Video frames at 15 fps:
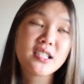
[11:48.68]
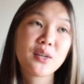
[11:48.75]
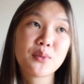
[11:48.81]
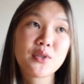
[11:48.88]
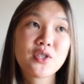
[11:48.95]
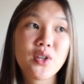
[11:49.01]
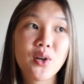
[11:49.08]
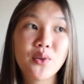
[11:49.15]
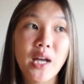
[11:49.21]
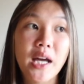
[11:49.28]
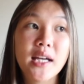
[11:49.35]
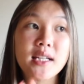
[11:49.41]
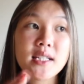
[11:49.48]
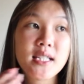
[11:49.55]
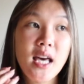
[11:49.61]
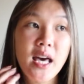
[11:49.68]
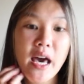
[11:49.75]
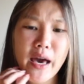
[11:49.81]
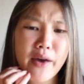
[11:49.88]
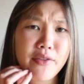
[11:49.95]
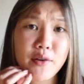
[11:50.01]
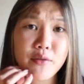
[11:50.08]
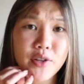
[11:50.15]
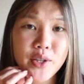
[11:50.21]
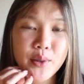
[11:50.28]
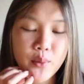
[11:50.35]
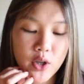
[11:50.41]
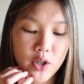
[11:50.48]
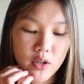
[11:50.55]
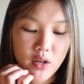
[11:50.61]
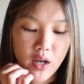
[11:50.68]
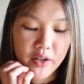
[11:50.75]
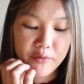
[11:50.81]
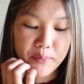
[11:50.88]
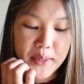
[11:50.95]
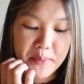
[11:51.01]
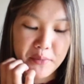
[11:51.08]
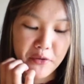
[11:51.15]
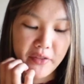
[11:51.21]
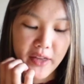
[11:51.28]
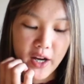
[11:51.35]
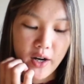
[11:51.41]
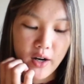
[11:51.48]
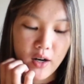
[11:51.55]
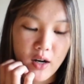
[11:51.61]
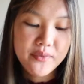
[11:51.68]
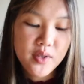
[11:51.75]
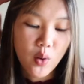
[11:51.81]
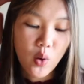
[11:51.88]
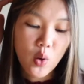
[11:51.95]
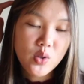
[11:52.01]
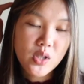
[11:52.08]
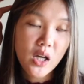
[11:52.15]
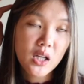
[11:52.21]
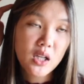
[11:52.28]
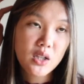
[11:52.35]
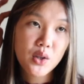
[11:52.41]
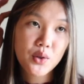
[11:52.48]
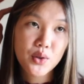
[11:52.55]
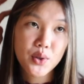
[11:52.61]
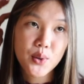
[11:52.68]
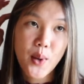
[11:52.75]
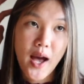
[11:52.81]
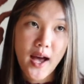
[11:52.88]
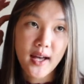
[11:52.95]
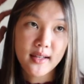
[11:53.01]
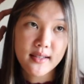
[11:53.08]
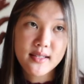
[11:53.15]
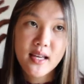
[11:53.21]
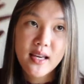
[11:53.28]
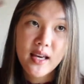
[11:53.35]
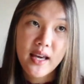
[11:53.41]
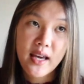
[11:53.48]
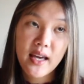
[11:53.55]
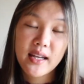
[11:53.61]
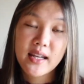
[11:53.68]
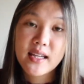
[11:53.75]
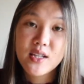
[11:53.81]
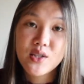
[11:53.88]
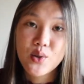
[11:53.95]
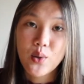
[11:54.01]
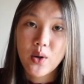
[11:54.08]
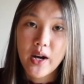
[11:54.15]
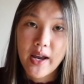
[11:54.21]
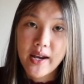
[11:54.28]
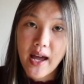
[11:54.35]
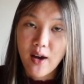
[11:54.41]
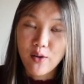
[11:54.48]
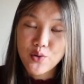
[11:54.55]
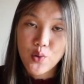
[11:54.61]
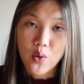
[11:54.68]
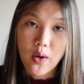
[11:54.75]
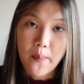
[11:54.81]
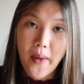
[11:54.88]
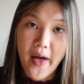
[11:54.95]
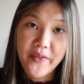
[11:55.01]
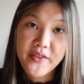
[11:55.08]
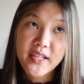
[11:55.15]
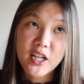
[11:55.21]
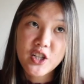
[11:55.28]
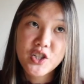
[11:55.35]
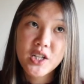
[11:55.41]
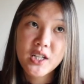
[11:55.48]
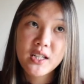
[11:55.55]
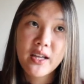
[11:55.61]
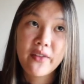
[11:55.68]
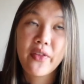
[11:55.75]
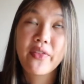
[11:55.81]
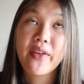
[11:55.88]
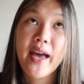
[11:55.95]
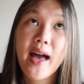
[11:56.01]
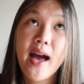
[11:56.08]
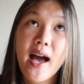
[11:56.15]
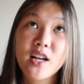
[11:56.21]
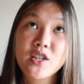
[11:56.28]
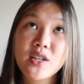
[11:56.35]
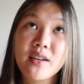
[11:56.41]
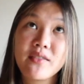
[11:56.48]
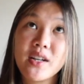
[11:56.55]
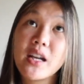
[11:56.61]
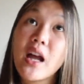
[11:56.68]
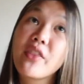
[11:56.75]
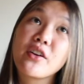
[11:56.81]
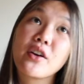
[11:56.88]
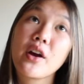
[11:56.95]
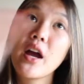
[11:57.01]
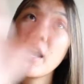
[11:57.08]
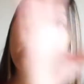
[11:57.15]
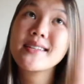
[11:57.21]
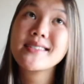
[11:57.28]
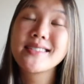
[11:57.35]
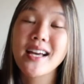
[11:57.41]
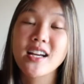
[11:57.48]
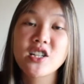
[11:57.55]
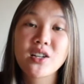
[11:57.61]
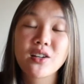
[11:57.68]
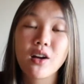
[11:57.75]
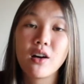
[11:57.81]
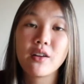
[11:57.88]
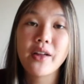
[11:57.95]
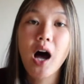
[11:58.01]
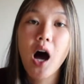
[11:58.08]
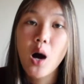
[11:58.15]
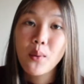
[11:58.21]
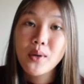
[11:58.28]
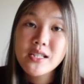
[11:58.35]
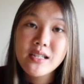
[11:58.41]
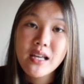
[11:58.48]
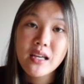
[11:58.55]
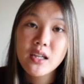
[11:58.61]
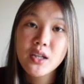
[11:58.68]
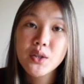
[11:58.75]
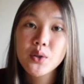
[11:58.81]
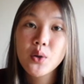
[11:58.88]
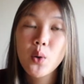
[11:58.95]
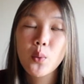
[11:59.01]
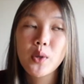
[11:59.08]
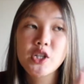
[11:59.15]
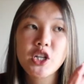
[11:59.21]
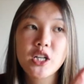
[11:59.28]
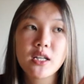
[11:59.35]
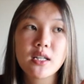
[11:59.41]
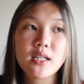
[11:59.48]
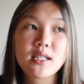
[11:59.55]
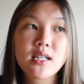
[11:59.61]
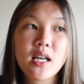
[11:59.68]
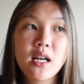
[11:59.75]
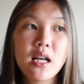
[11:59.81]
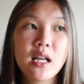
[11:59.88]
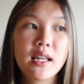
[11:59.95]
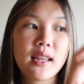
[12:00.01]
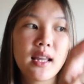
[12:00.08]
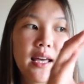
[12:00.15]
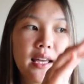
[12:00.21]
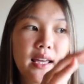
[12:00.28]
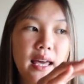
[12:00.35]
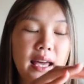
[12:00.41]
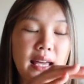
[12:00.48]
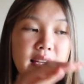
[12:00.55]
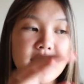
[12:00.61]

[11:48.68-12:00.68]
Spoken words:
was so nice and there really weren't a lot of people there. So Otaki no Yu has an indoor and outdoor bath section, and then they actually have another section called Awaseyu, which is like a